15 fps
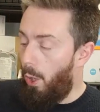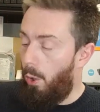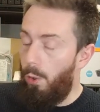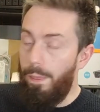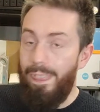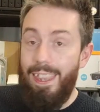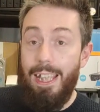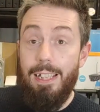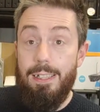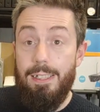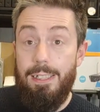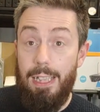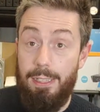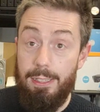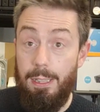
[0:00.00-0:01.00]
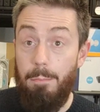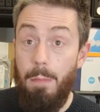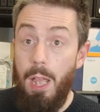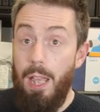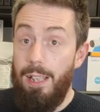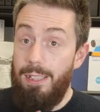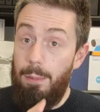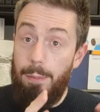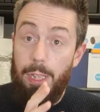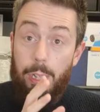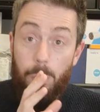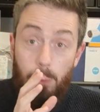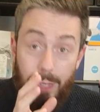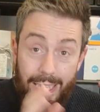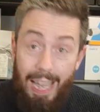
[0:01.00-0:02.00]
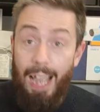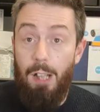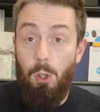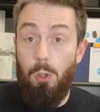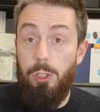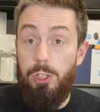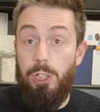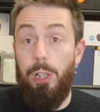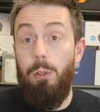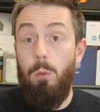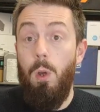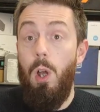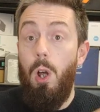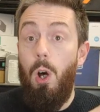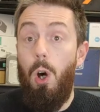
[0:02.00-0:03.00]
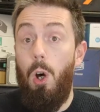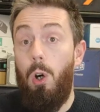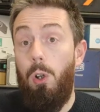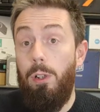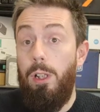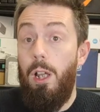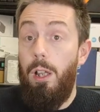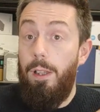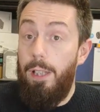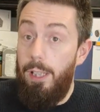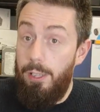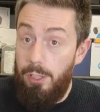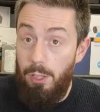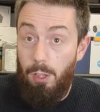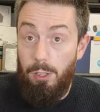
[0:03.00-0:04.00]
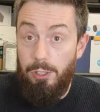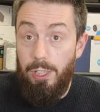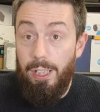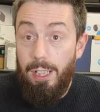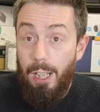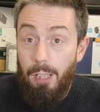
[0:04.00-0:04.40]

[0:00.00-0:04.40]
on this system, something you cannot do on the Synology.